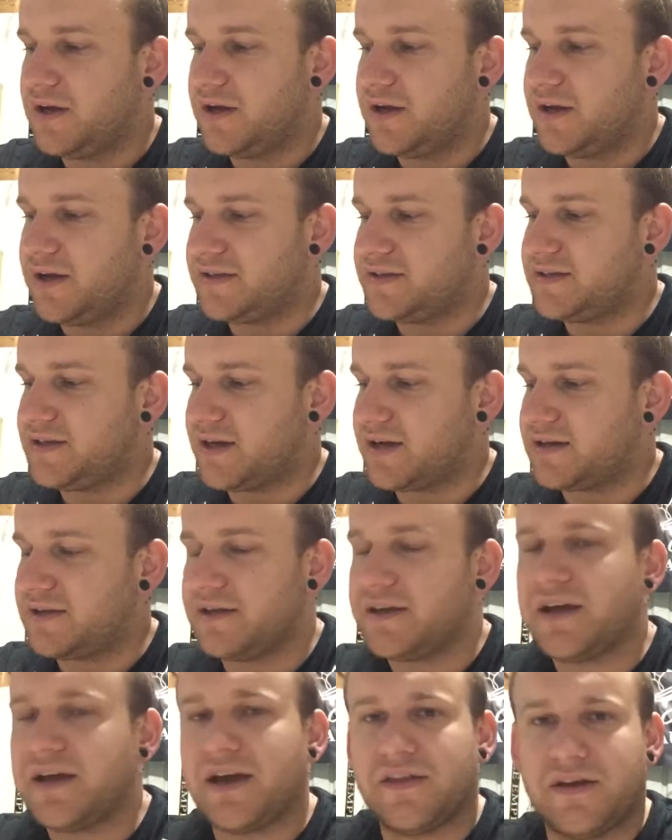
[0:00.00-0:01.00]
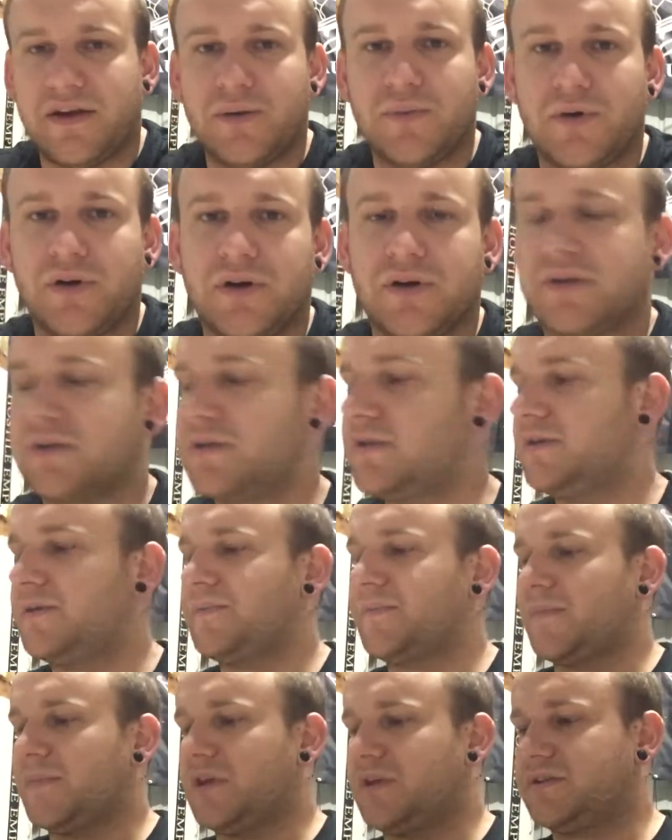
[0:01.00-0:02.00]
exactly how they work.
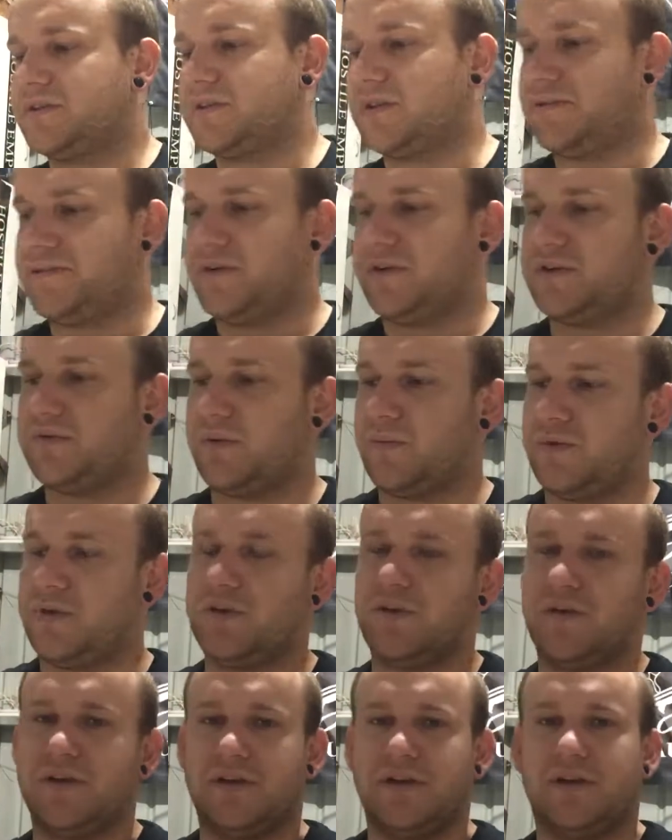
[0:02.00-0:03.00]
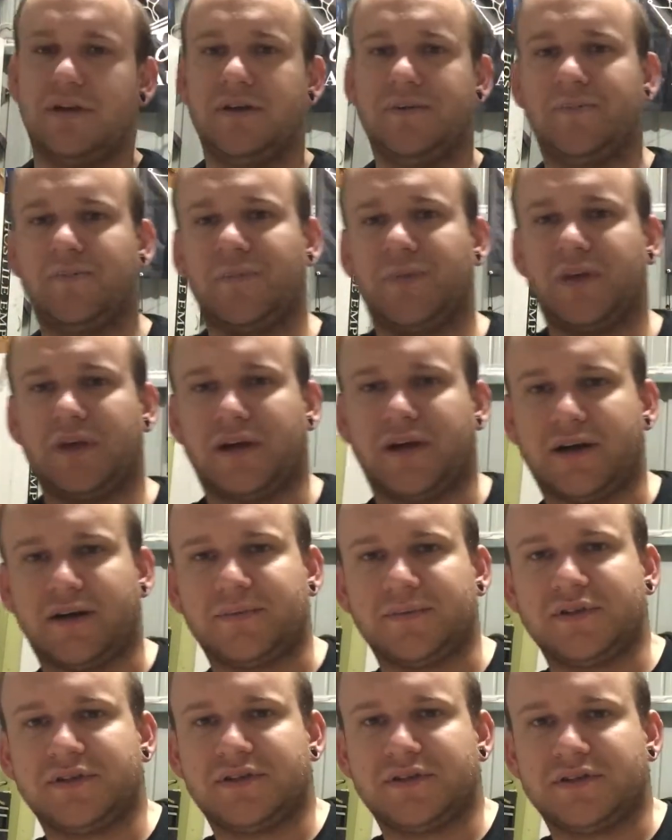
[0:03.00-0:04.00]
So the first one we got here,
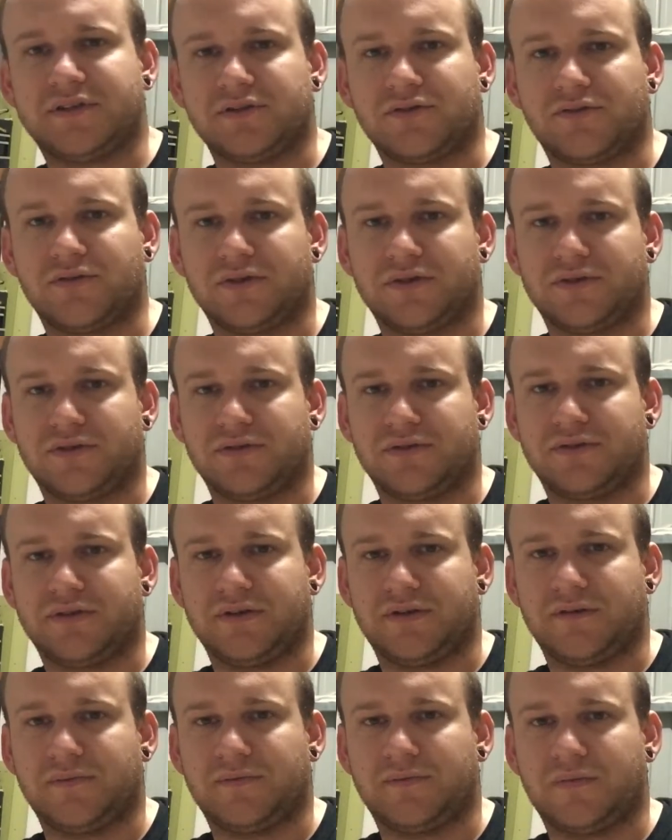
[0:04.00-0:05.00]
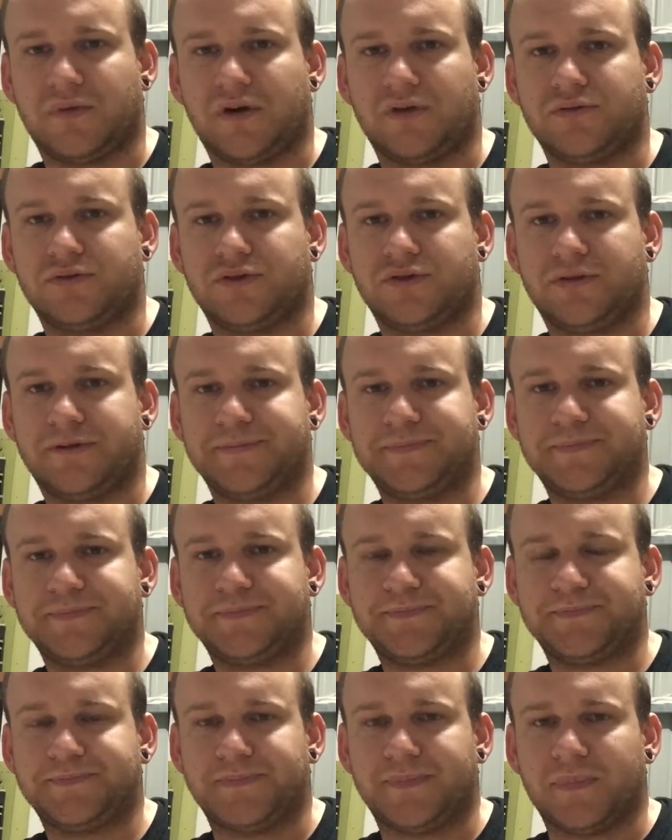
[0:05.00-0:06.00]
this is the Crystal Serum Ultra
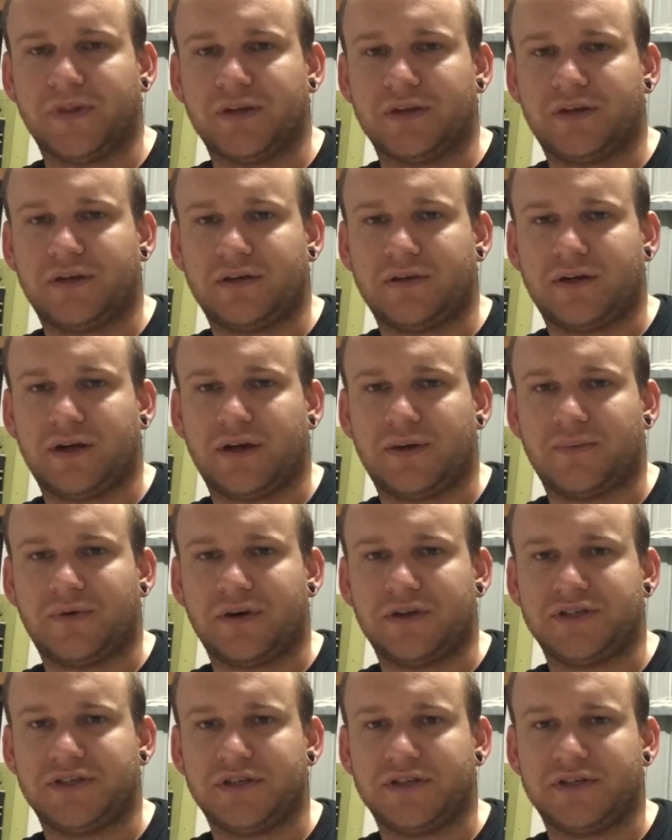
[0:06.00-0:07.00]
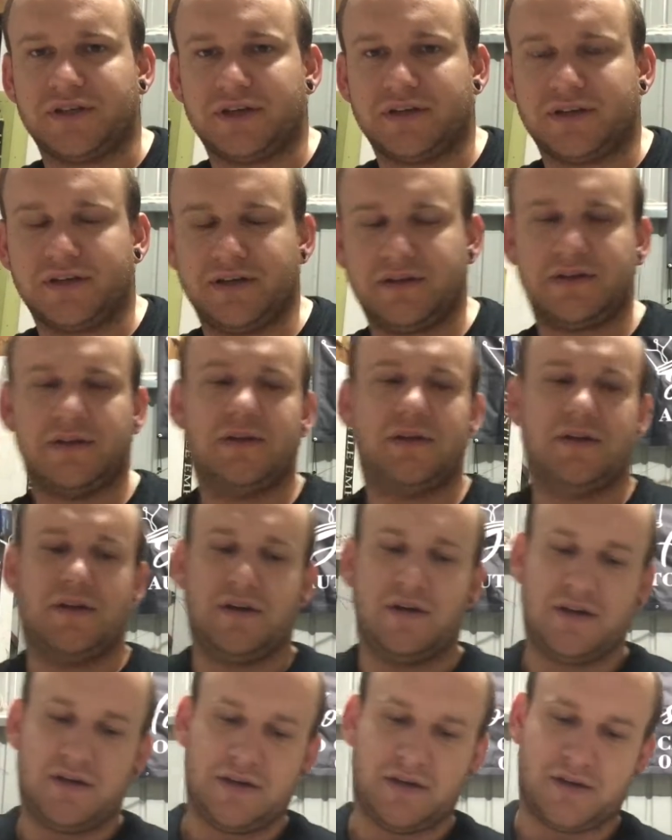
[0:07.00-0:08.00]
by Gtechniq.
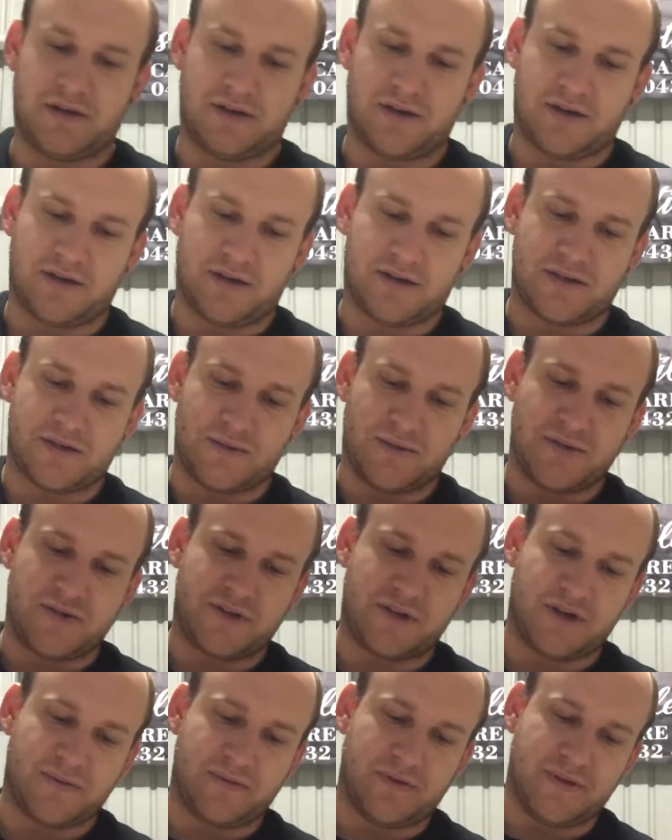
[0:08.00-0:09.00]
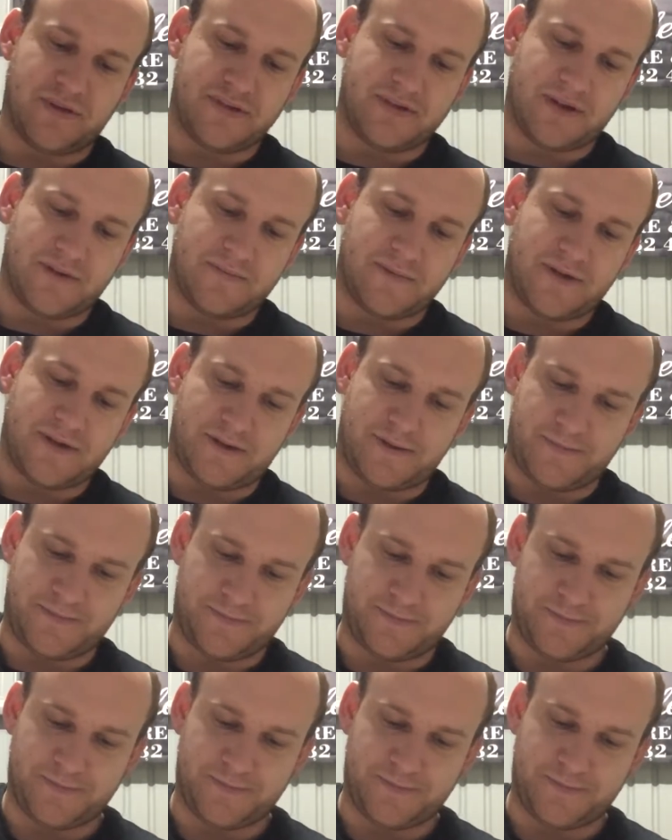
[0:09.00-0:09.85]
So we'll just open this up now.